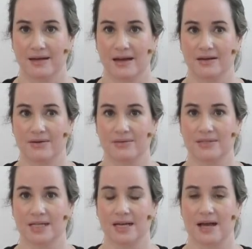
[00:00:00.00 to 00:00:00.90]
and
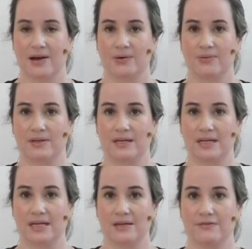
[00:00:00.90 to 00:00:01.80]
noticing how the
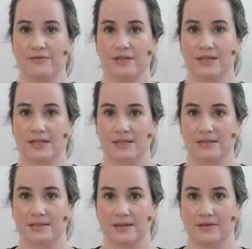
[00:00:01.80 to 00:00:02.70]

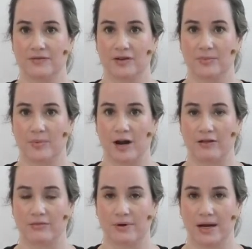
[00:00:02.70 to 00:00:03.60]
evenness of your
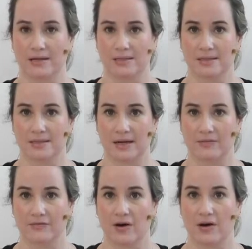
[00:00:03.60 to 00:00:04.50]
breath rises and
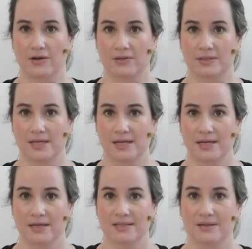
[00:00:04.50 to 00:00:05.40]
falls
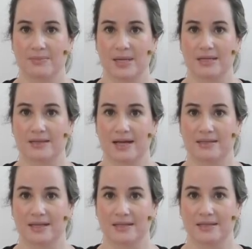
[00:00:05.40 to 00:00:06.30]
to meet
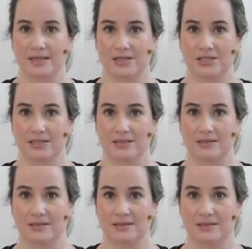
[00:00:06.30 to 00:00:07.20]
that sensation
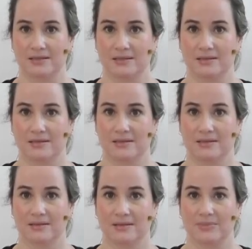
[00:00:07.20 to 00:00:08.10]

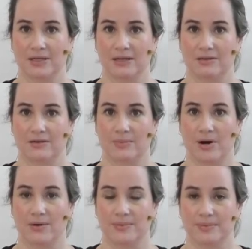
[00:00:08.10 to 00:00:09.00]
beneath your
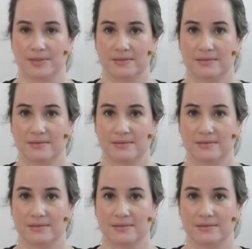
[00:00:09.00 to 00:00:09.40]
palms.